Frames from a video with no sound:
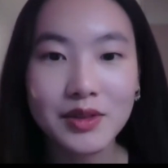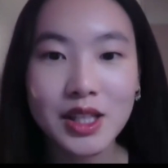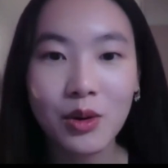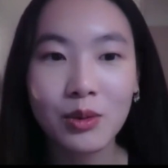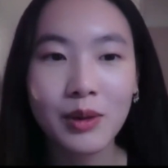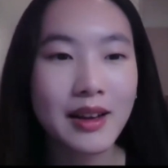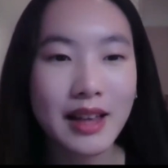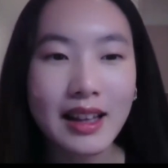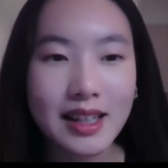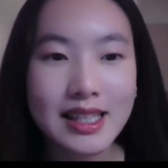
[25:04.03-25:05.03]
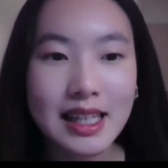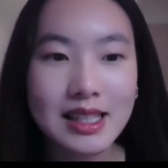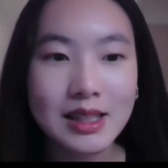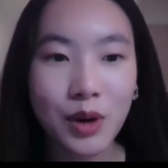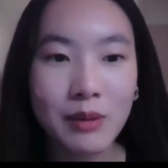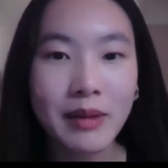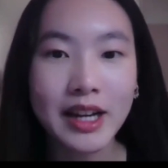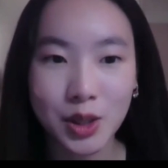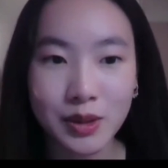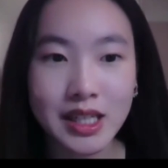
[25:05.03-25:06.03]
So at least that's what my
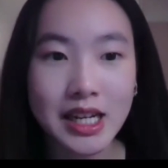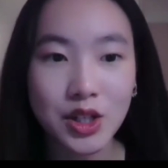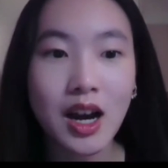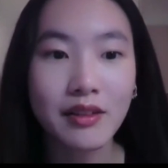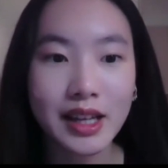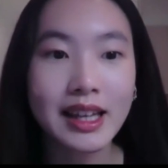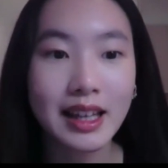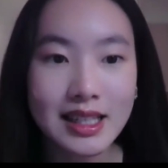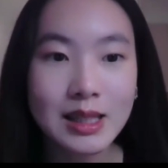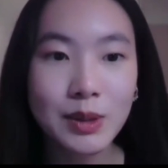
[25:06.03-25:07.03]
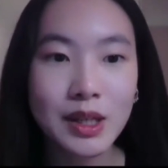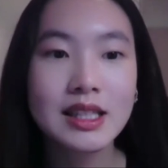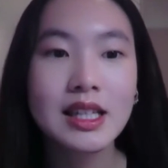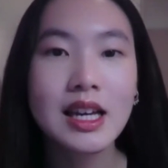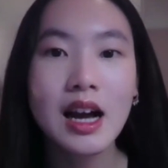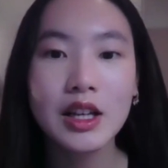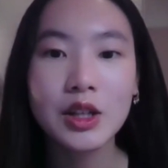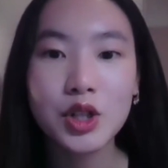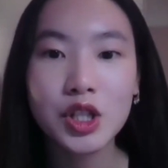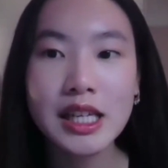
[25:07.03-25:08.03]
interpretation of it is, because
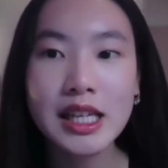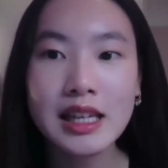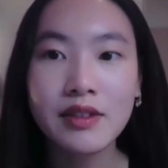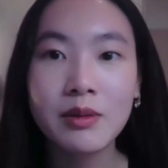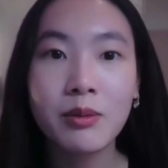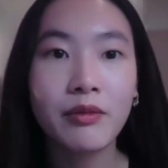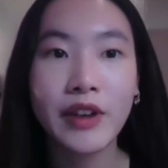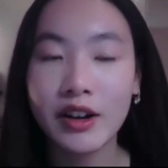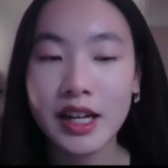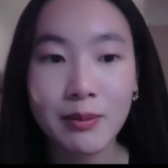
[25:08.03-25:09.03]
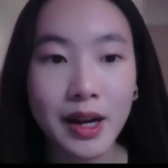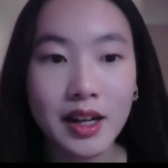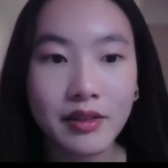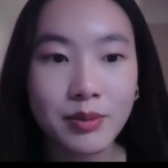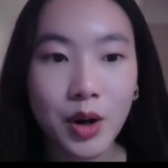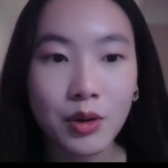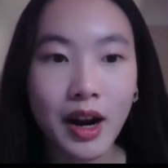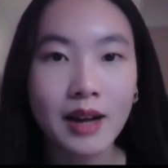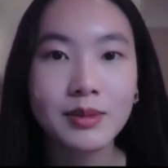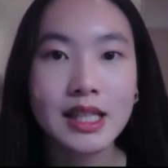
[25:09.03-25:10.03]
usually even very competitive
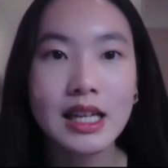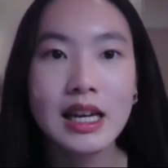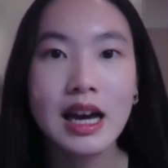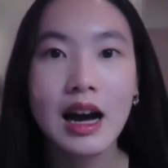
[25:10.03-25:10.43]
programs,